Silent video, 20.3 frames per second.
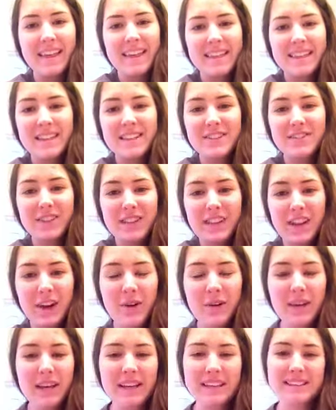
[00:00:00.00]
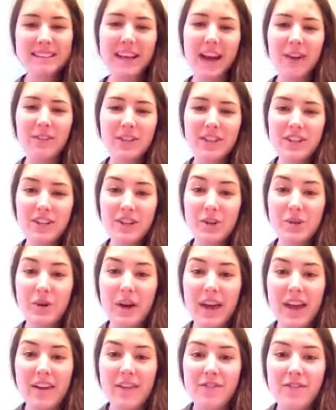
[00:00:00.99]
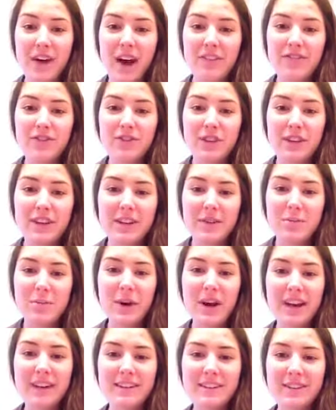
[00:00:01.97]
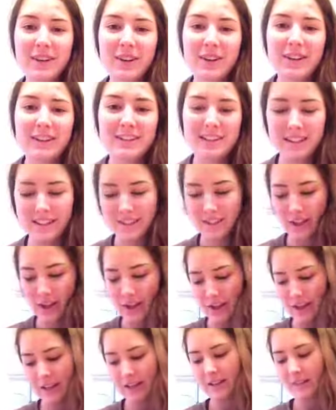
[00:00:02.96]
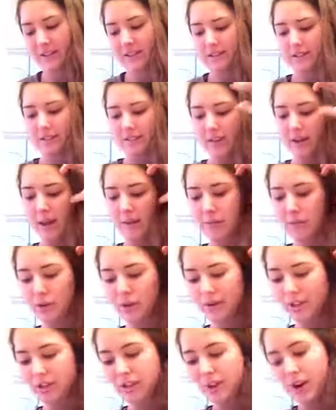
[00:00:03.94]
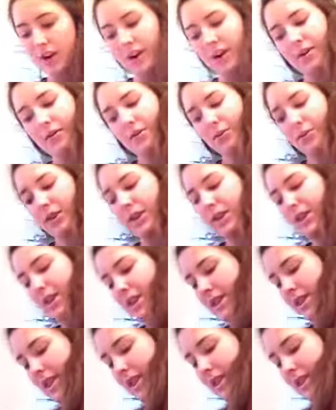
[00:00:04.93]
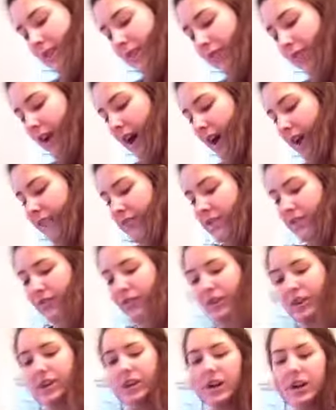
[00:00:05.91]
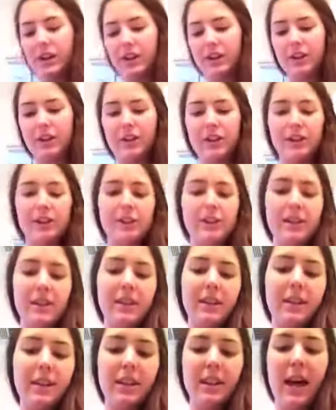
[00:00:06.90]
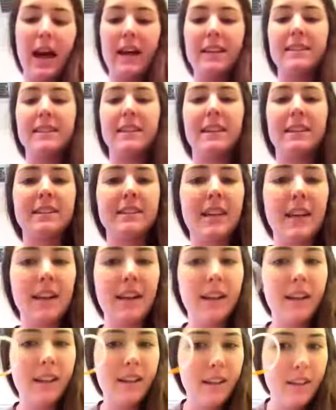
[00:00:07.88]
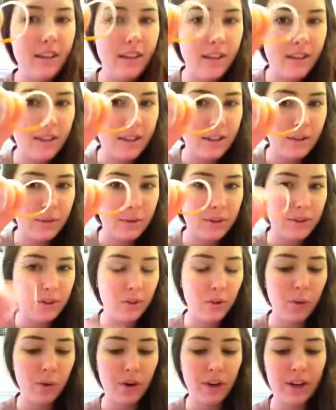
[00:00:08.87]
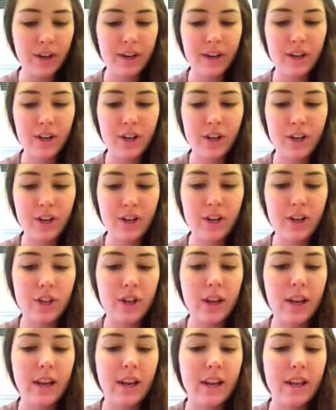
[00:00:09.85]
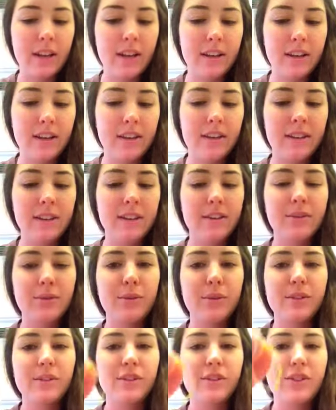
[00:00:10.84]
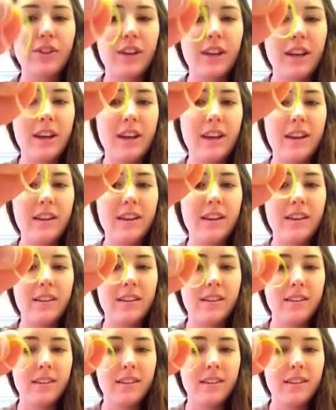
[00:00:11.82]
This video is how to do a 5-stranded braid, so let's get started. I'm going to start out with these 5 different colored little elastics, like this one's orange and this one's green,